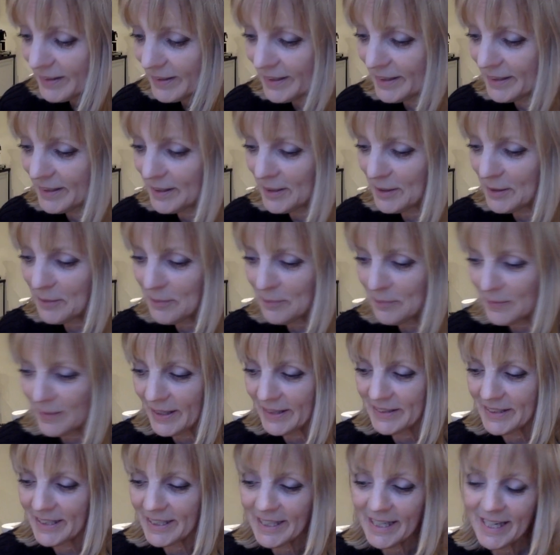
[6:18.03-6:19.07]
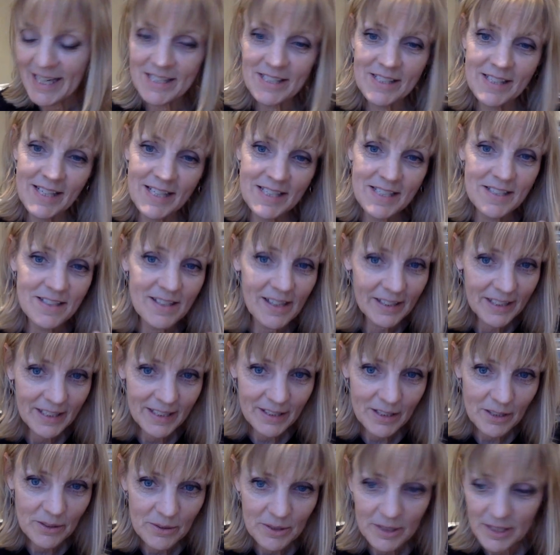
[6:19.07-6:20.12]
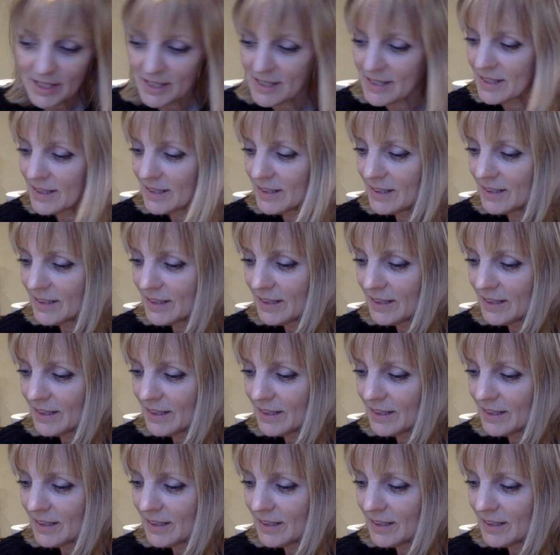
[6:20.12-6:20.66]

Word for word: Um, and then it has these nutty notes